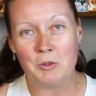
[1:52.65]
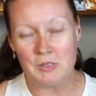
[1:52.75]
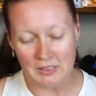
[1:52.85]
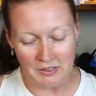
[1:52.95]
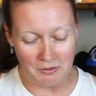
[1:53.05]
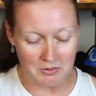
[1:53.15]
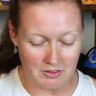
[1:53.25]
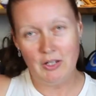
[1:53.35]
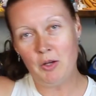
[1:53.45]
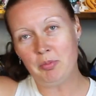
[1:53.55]
music notes.
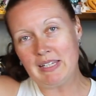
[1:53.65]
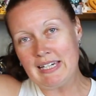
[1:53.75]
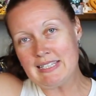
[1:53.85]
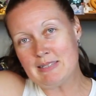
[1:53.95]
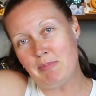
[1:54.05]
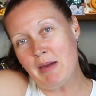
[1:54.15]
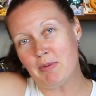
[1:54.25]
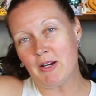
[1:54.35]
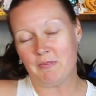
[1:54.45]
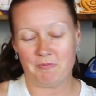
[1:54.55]
Oh please,
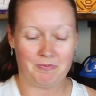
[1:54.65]
paper.